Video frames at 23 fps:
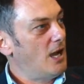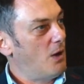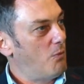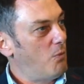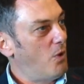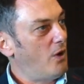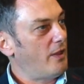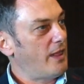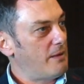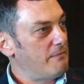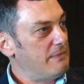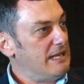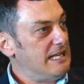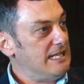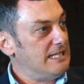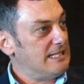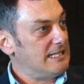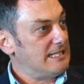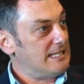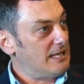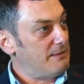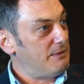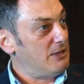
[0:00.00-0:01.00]
And what that
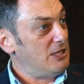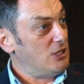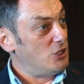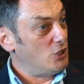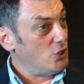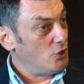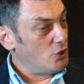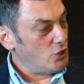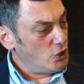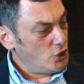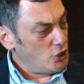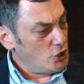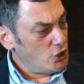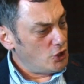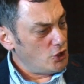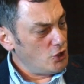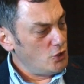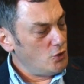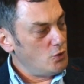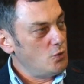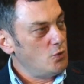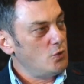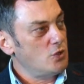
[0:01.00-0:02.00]
means is it means you can
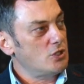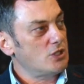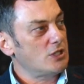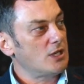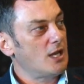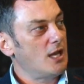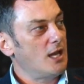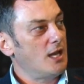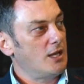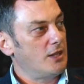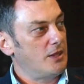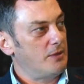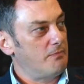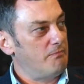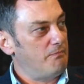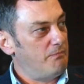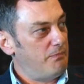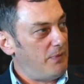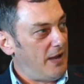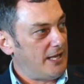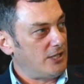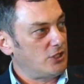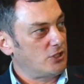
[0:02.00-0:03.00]
choose the
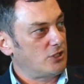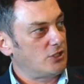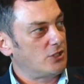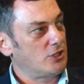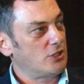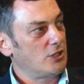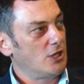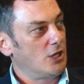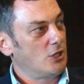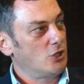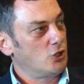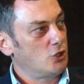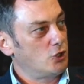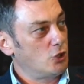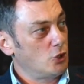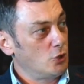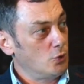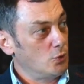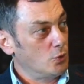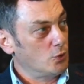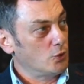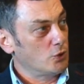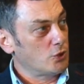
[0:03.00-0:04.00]
best
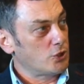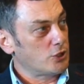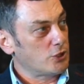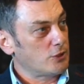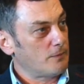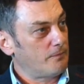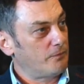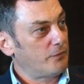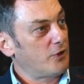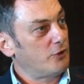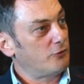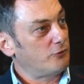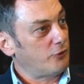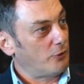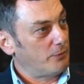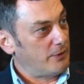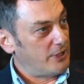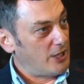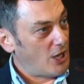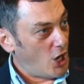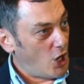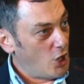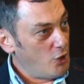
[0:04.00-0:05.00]
tools
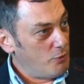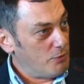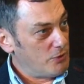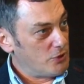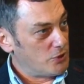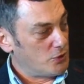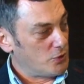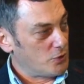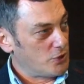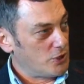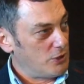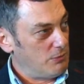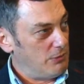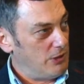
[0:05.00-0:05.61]
from the open source